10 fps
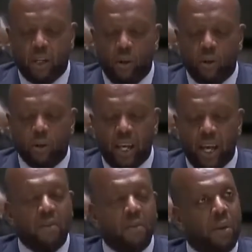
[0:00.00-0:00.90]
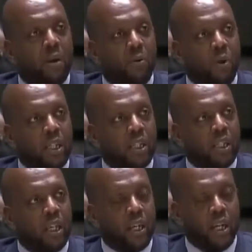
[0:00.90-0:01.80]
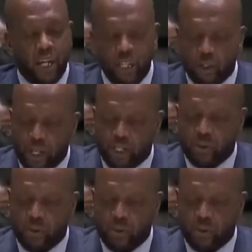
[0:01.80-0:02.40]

that looked ever backwards into